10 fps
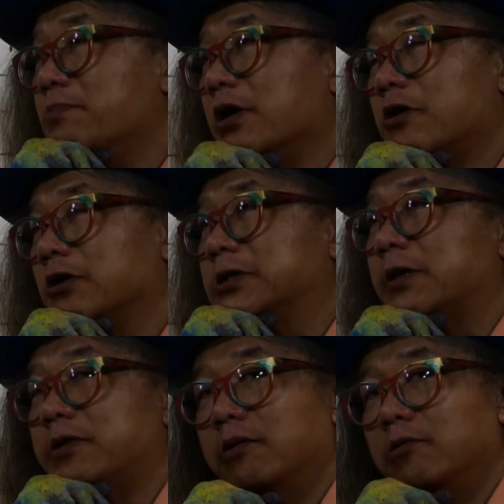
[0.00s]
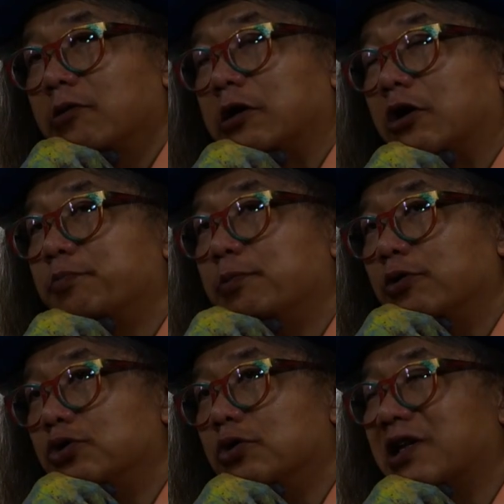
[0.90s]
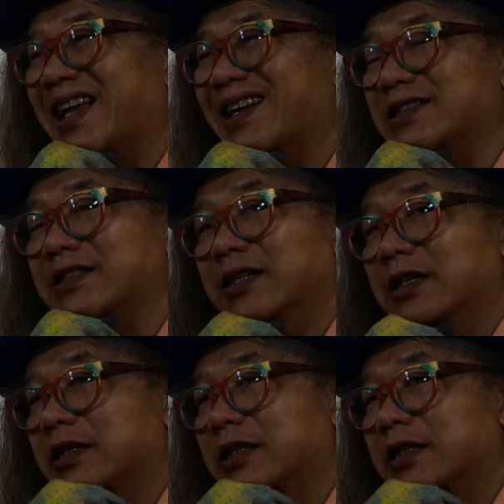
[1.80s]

be a concept that a lot of people don't get it